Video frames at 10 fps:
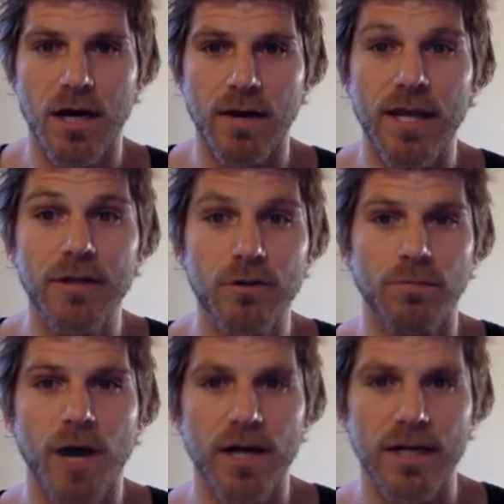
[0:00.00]
in your
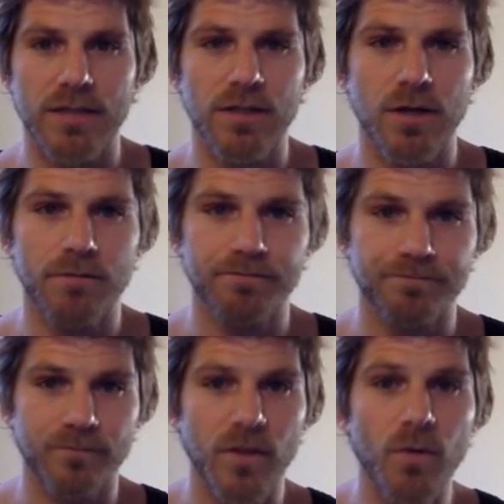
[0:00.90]
body. So
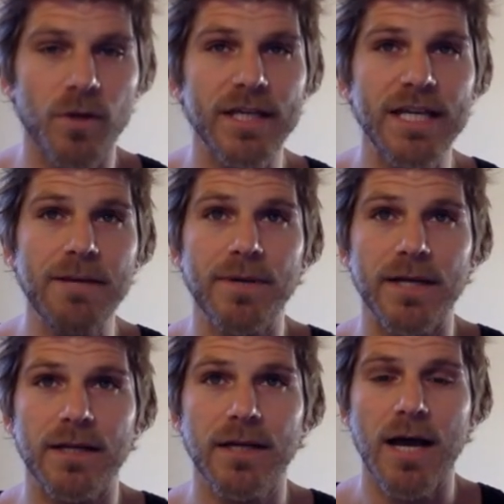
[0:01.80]
you want to keep
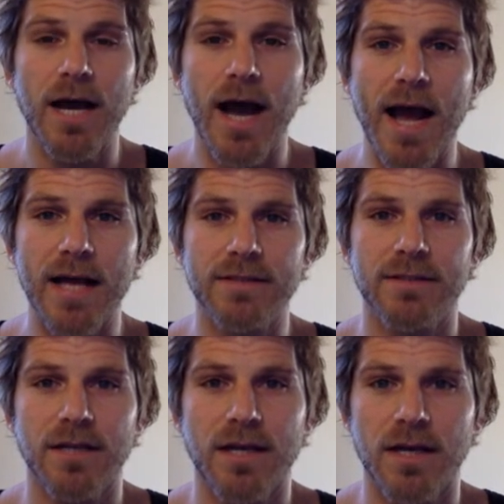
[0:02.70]
it as
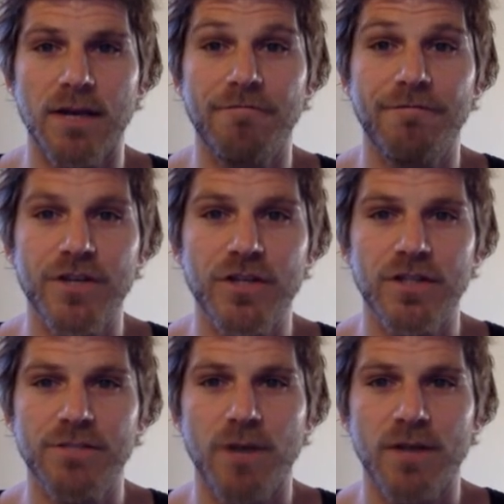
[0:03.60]
efficient
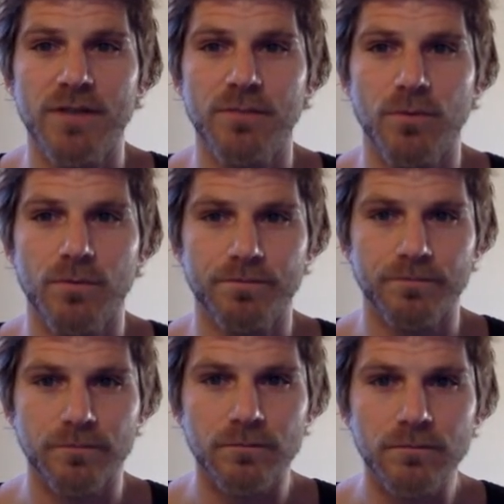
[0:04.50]
as possible.
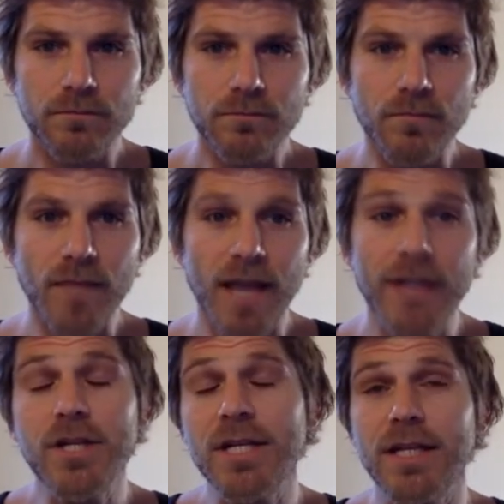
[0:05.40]

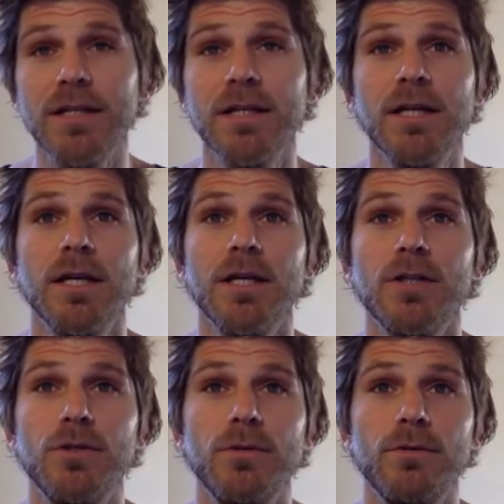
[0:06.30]
And you need
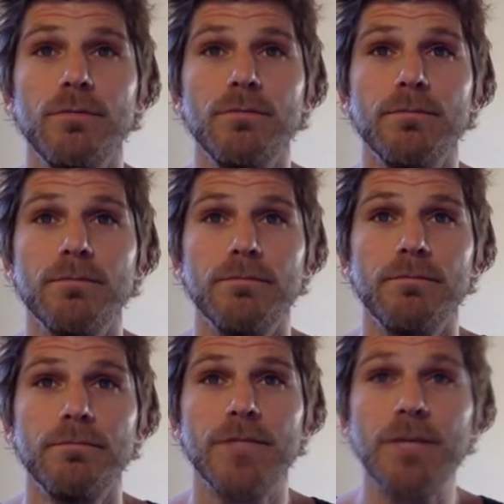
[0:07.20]
to
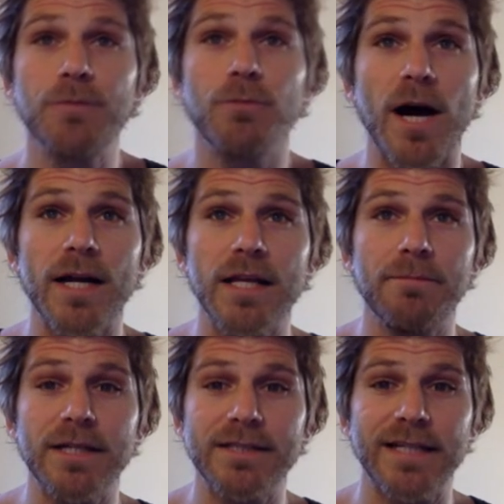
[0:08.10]
keep your body
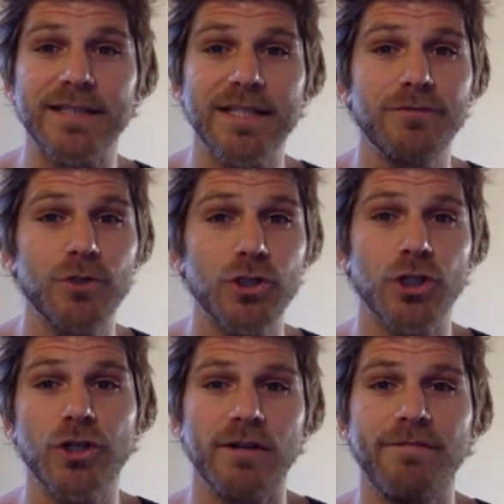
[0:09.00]
being sensitive to
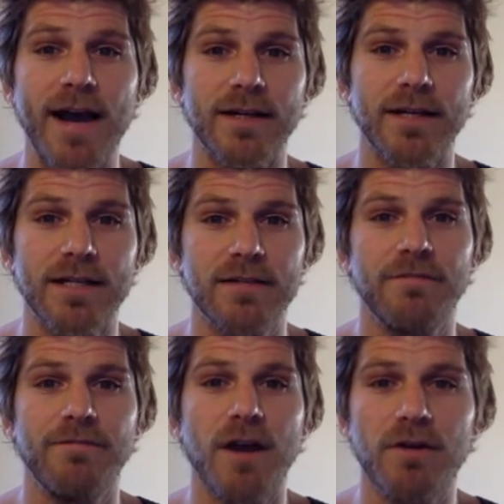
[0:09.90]
sugar and fat. It's
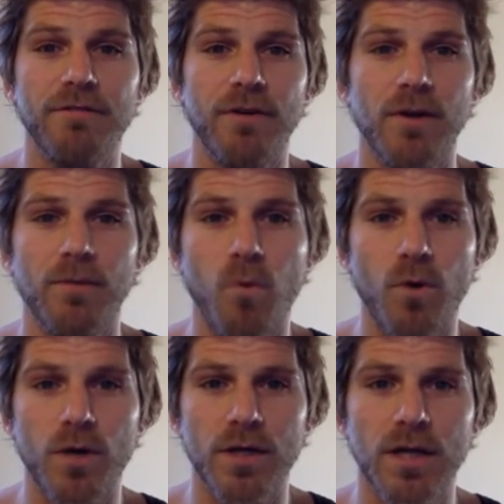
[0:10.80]
very, very
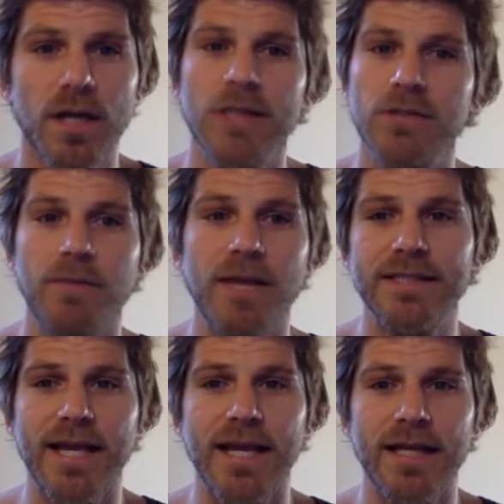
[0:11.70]
important to
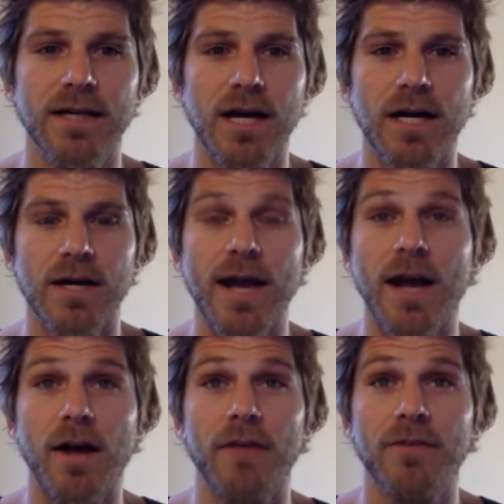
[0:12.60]
maintain a
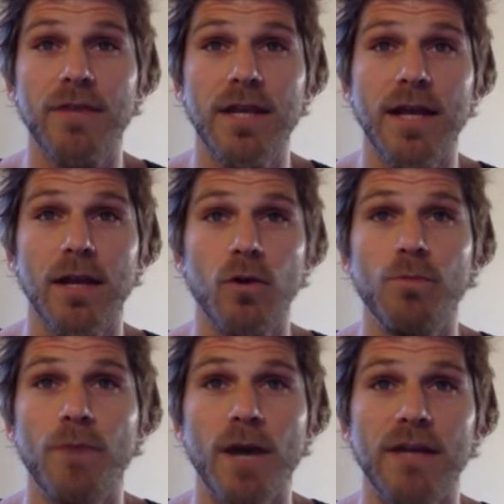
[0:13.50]
healthy and low
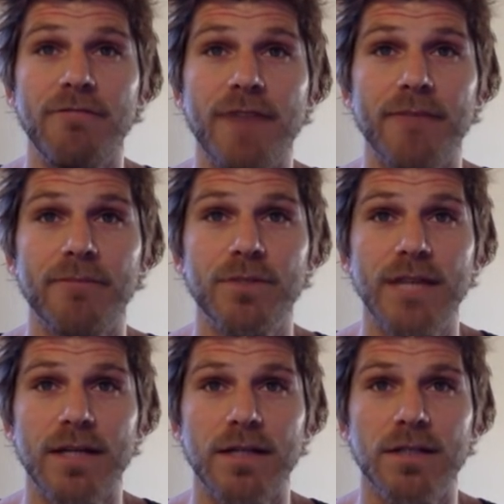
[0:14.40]
body fat
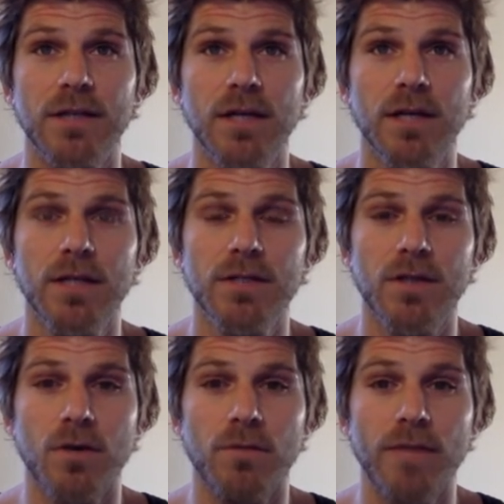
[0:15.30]
percentage.
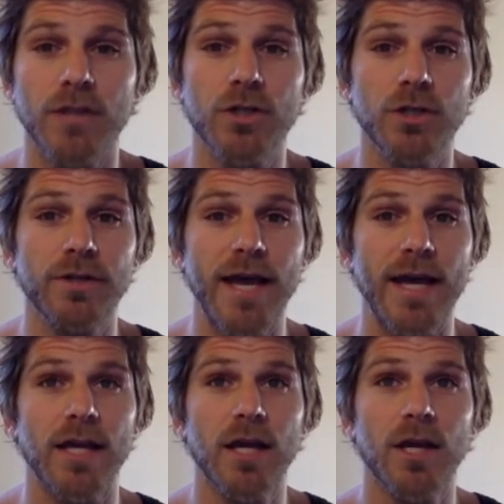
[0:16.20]
So make sure
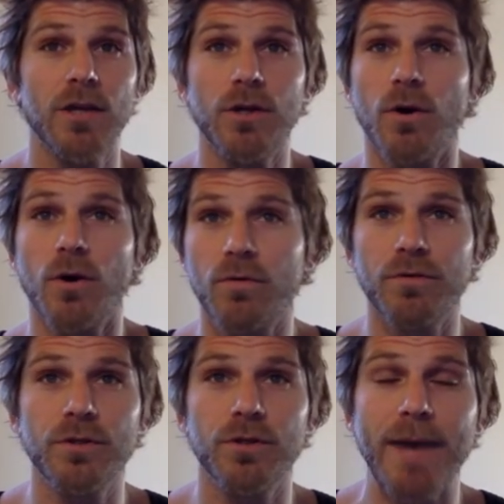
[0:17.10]
that you don't
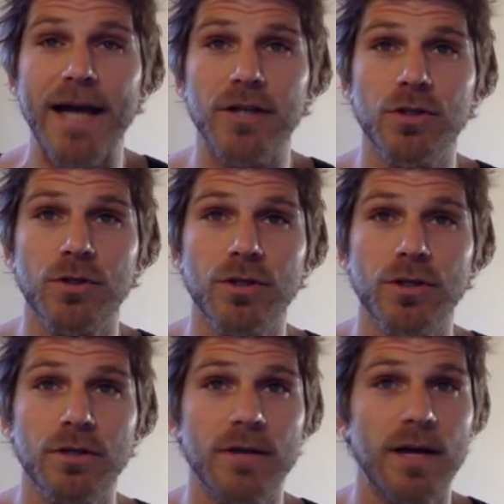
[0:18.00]
overdo the bad
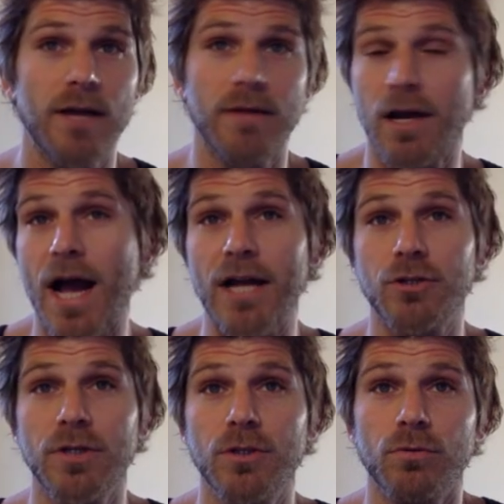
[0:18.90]
sugar.
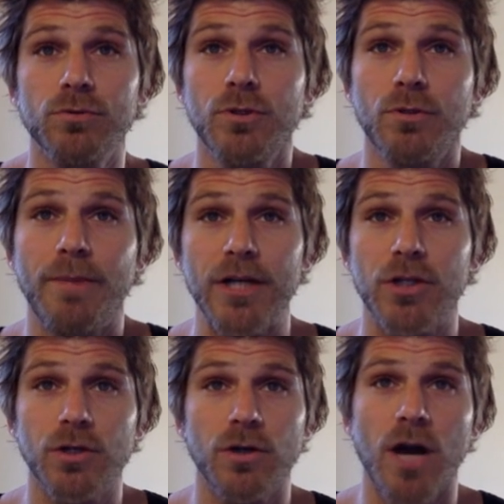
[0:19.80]
Actually, don't do the bad
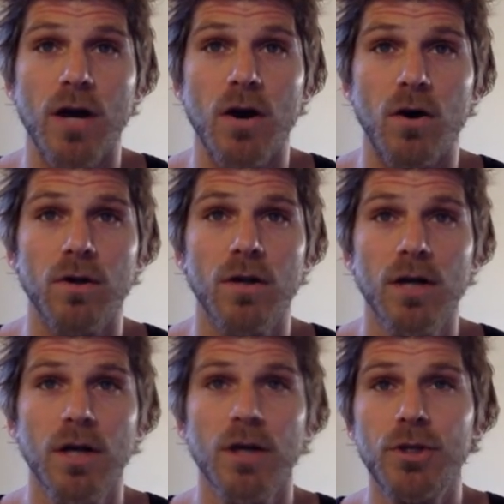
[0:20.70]
sugar at all.
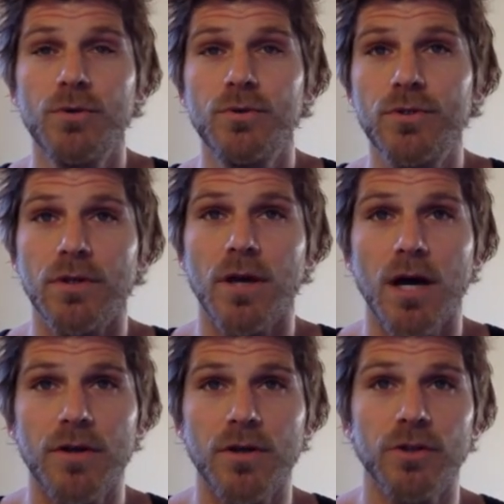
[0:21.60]
Use
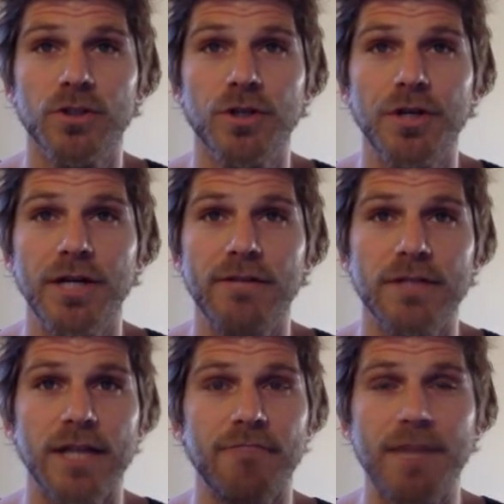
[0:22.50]
the alternatives
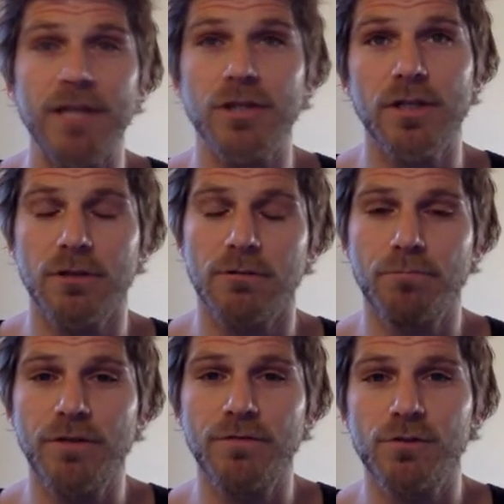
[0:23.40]
that I've mentioned in
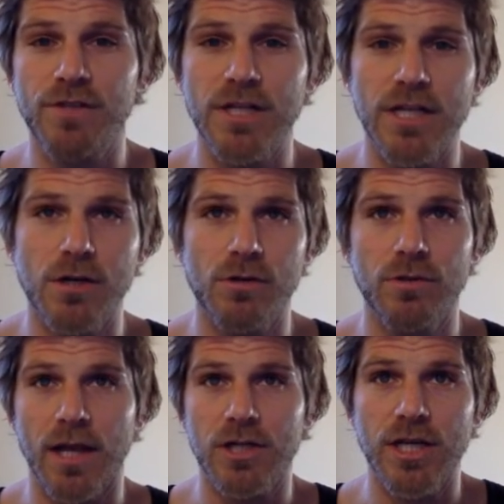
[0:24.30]
previous videos.
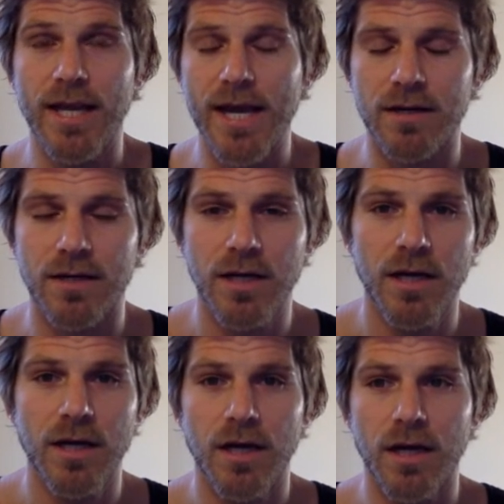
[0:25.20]
You can check out,
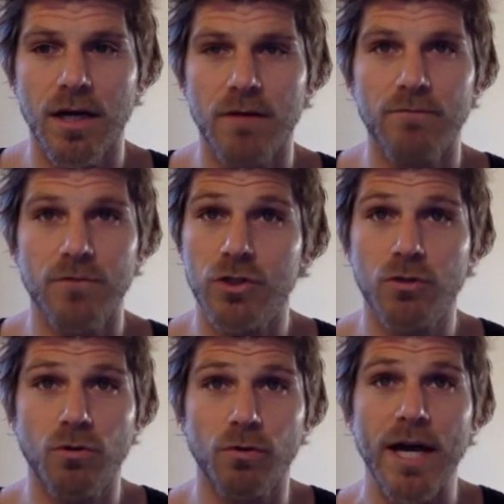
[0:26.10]
just
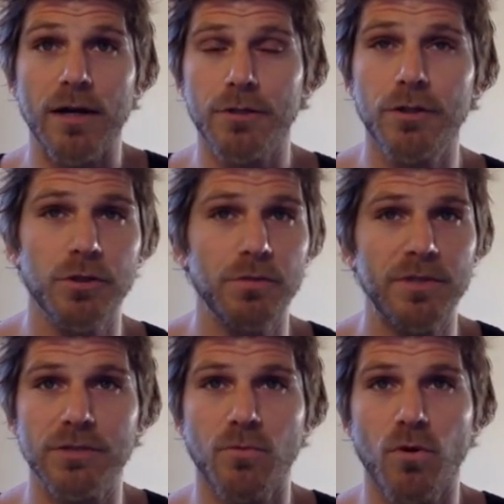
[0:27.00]
scroll down on YouTube.
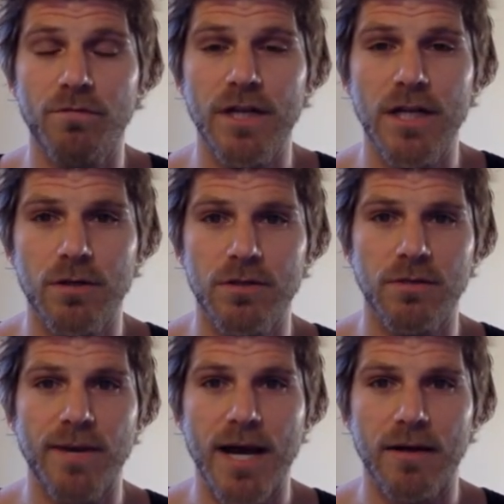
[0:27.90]
There's more videos
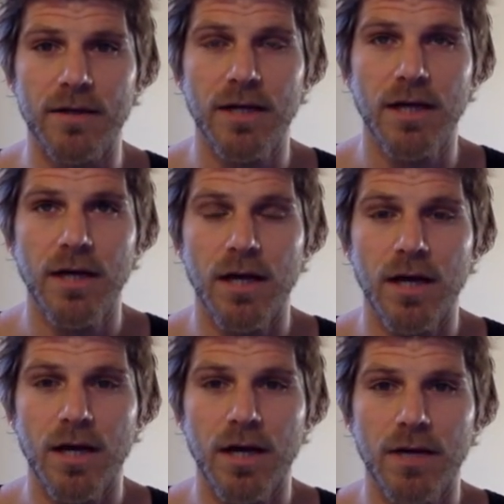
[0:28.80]
about
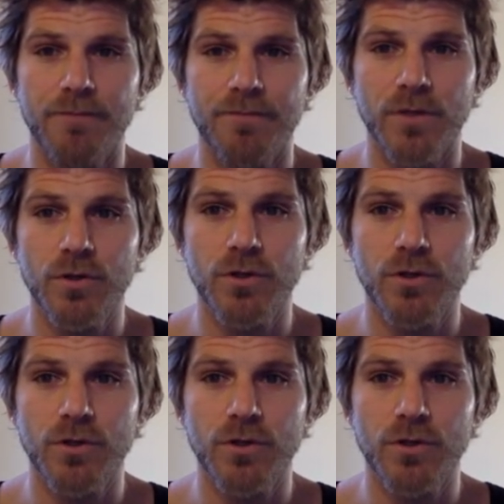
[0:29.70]
good